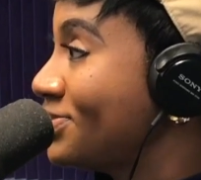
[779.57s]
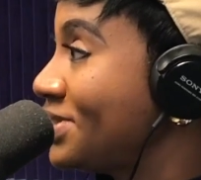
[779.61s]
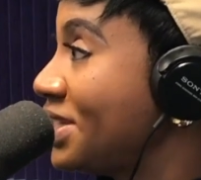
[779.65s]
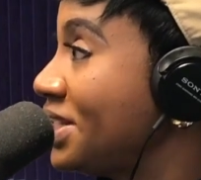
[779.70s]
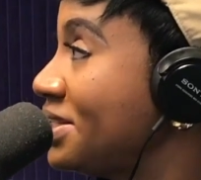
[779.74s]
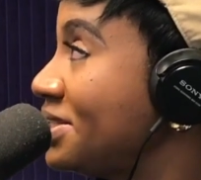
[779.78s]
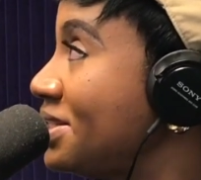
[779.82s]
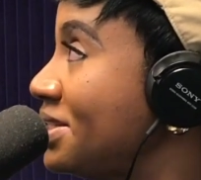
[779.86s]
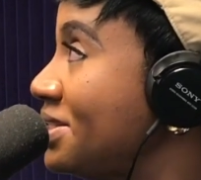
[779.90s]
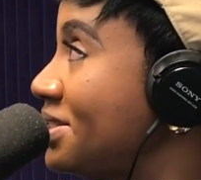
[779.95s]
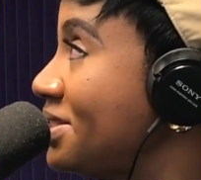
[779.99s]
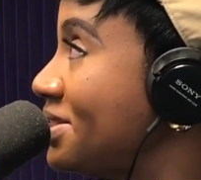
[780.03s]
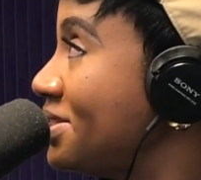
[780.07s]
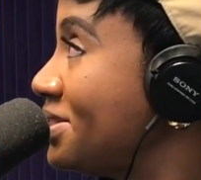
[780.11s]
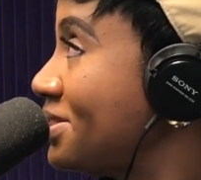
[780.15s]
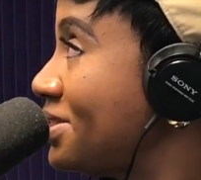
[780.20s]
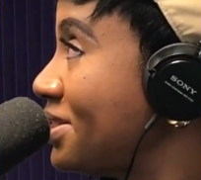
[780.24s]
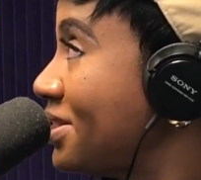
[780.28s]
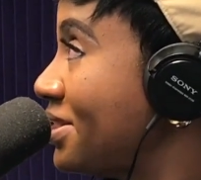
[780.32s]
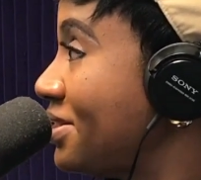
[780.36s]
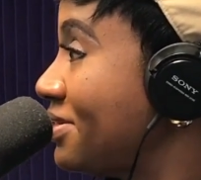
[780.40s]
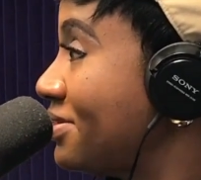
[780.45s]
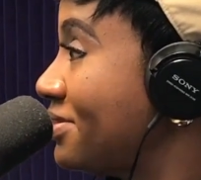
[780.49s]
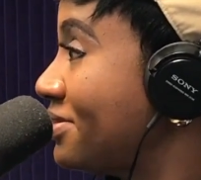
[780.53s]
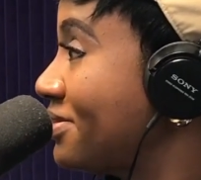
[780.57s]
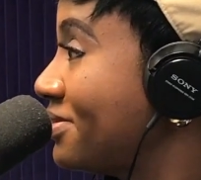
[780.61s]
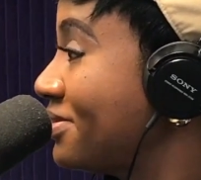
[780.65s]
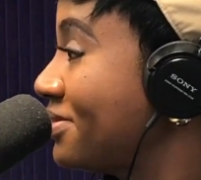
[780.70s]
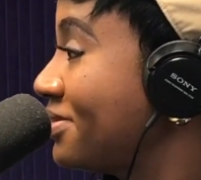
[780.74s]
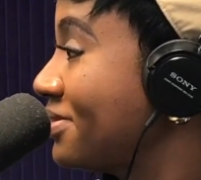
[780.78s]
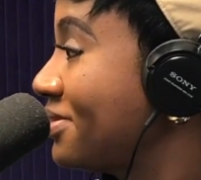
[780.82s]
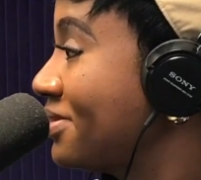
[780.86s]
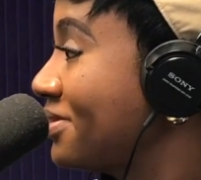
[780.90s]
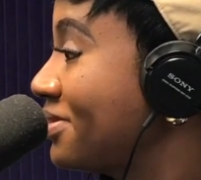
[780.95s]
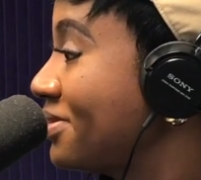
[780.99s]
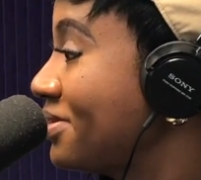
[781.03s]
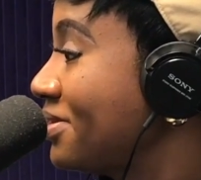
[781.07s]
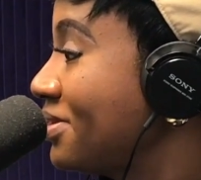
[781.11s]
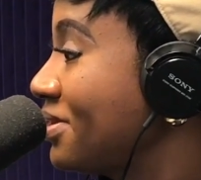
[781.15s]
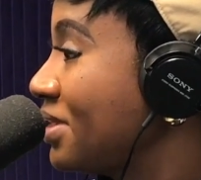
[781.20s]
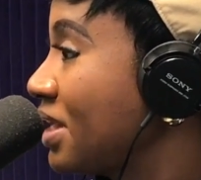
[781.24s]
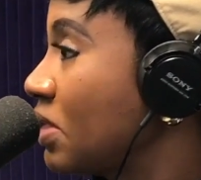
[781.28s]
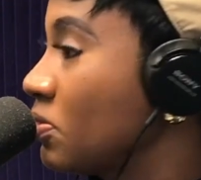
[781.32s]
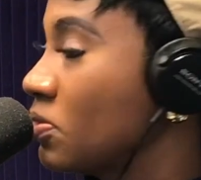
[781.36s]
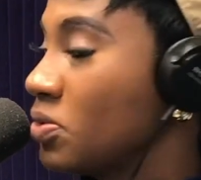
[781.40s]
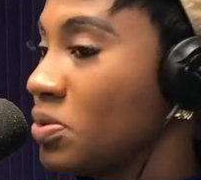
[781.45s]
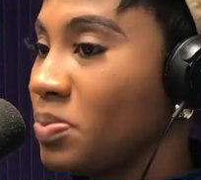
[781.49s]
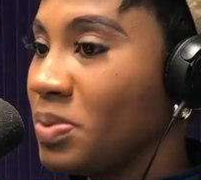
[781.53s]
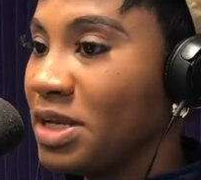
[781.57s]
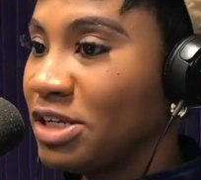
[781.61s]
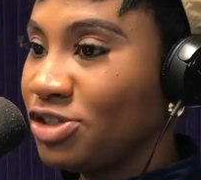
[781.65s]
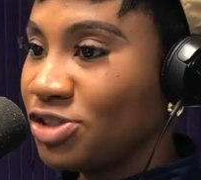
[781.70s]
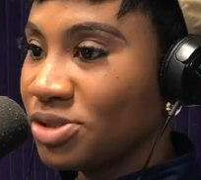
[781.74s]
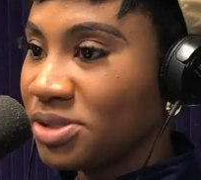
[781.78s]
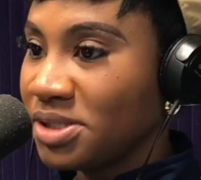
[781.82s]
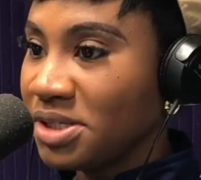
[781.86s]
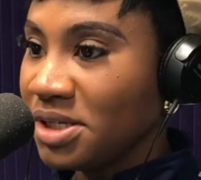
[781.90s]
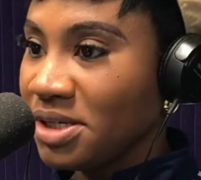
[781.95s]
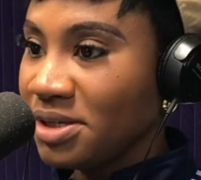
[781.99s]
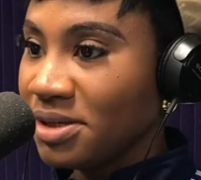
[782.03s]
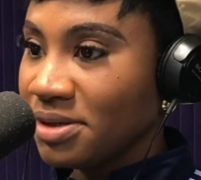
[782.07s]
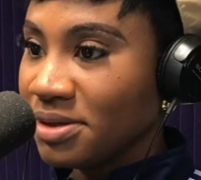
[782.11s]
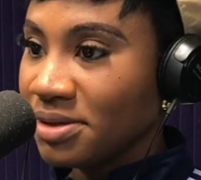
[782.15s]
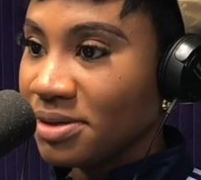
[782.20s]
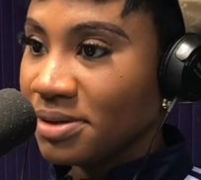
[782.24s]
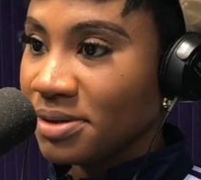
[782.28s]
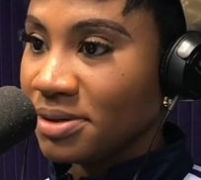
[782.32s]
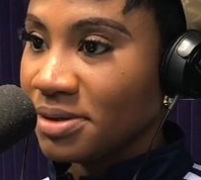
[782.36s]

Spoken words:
Tea. Can we repeat your tea?